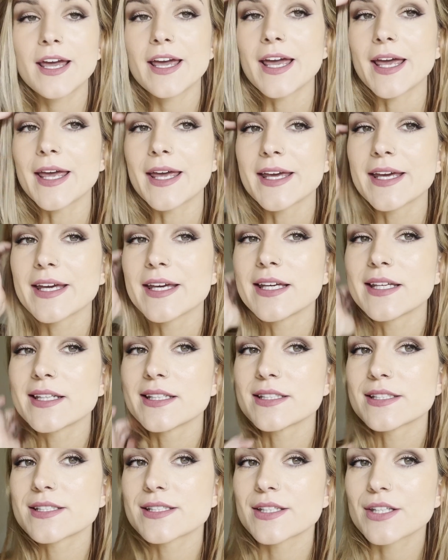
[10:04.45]

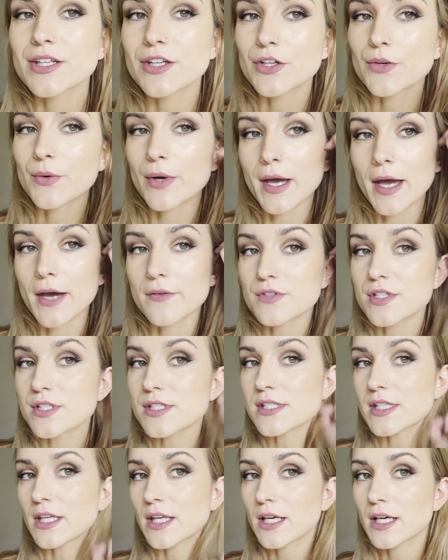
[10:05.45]
And you know what, after
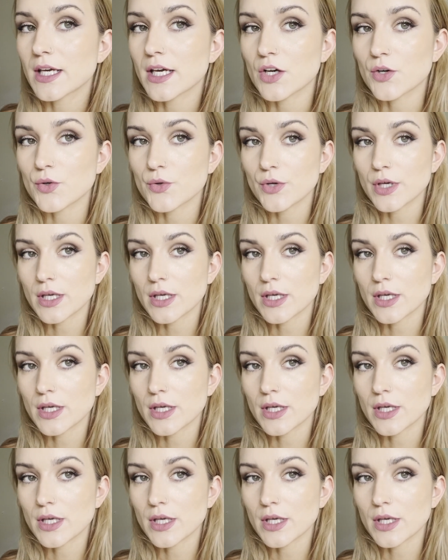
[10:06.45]
seeing how